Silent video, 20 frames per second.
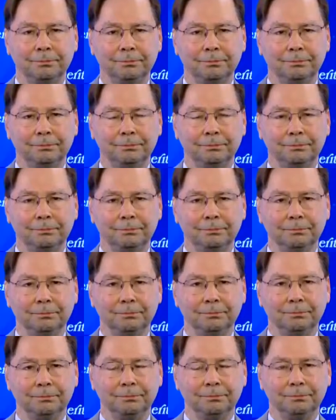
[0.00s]

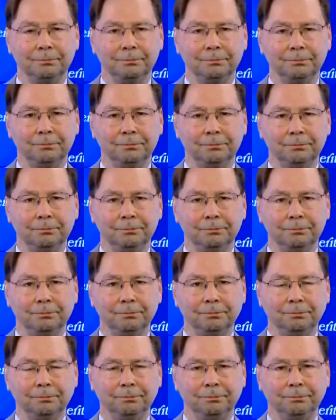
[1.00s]

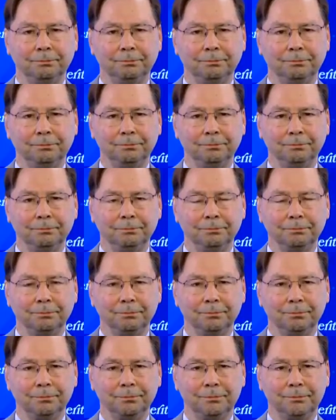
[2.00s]

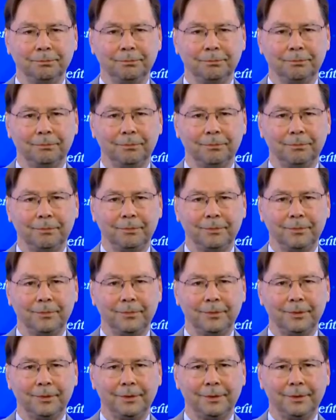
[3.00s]

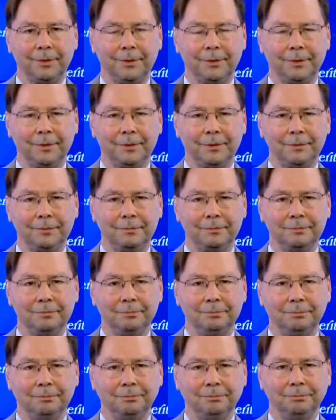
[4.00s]

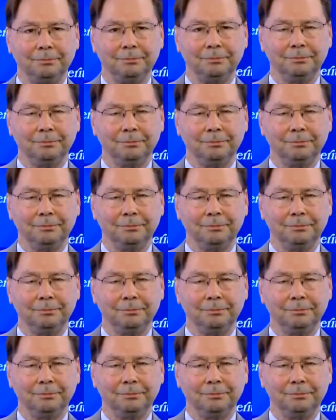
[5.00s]
(silent)